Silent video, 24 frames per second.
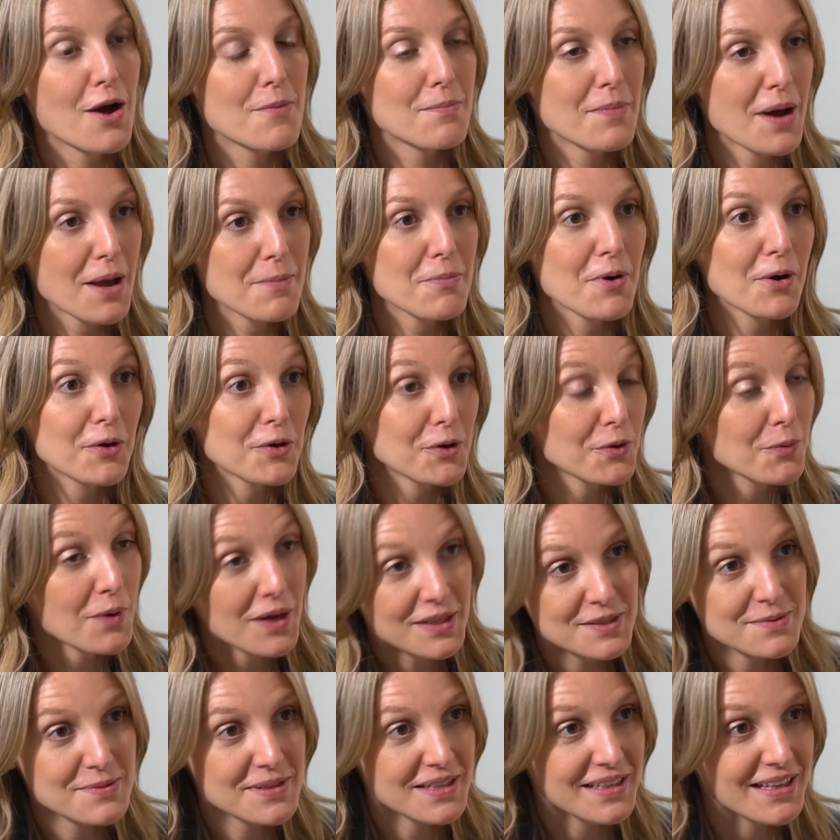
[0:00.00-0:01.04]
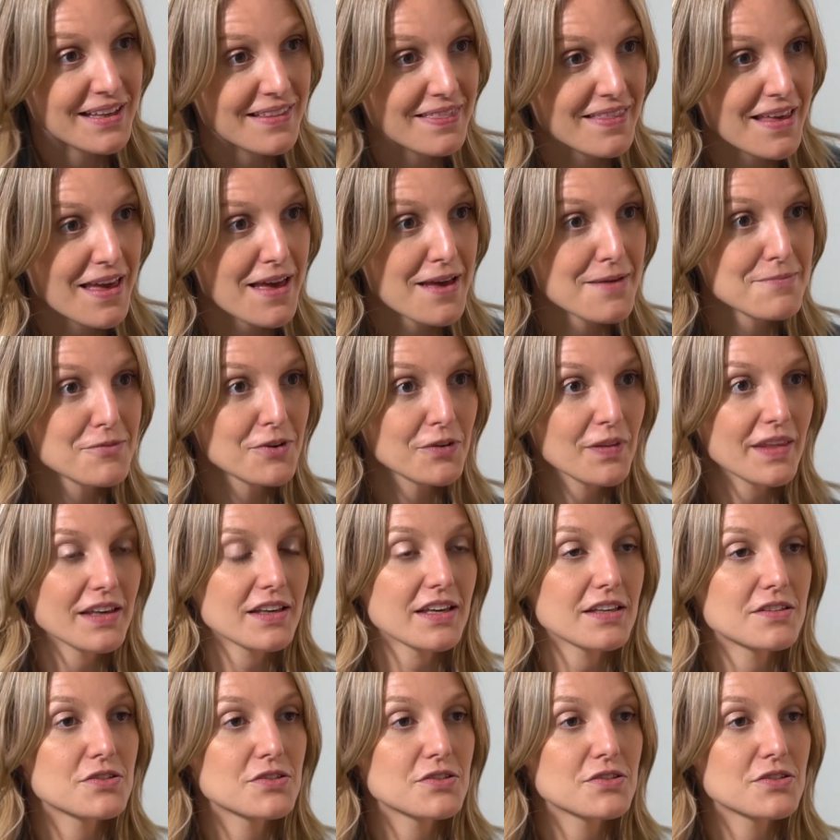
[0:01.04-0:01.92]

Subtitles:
my partner wants me to get them, or like,